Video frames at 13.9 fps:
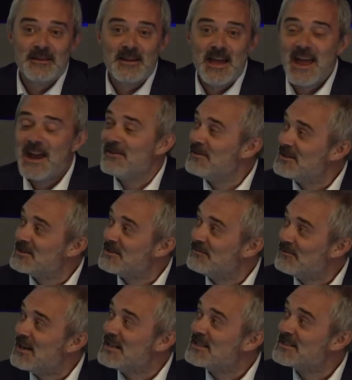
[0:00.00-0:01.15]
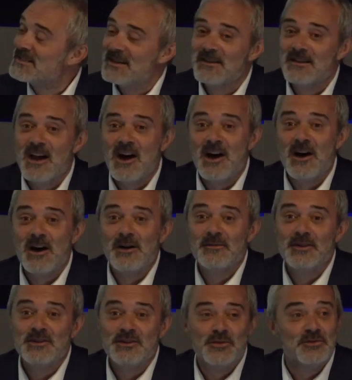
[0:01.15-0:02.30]
areas of risk are
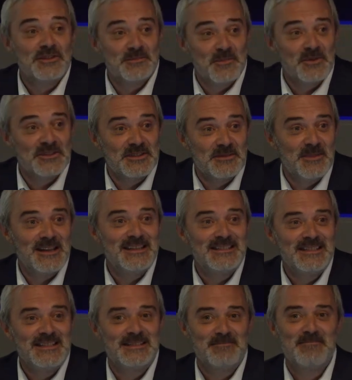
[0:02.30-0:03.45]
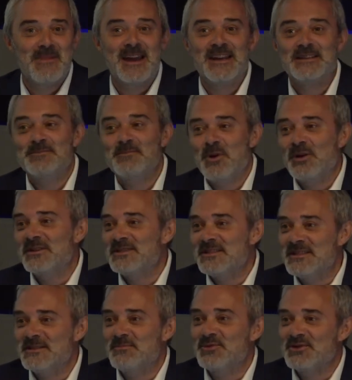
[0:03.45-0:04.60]
your responsibility to manage
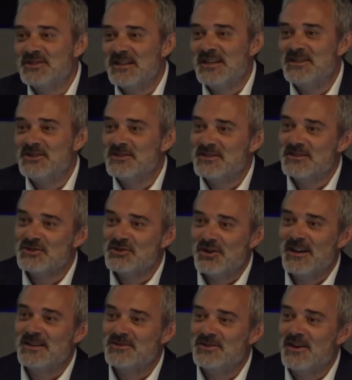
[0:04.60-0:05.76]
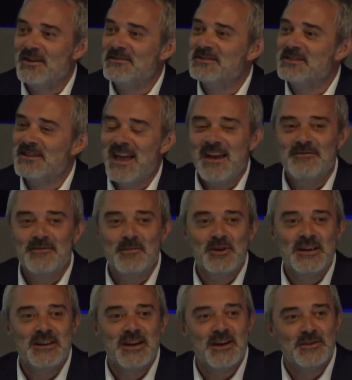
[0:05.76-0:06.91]
policies and procedures and train drivers so that everybody
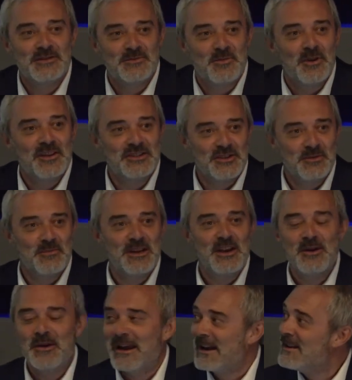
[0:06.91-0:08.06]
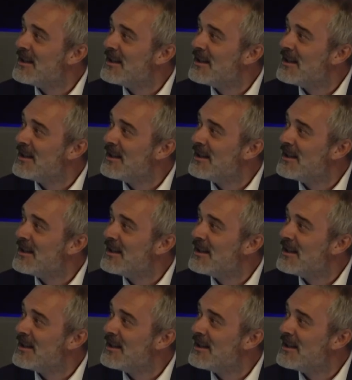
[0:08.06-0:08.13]
knows what they should be doing.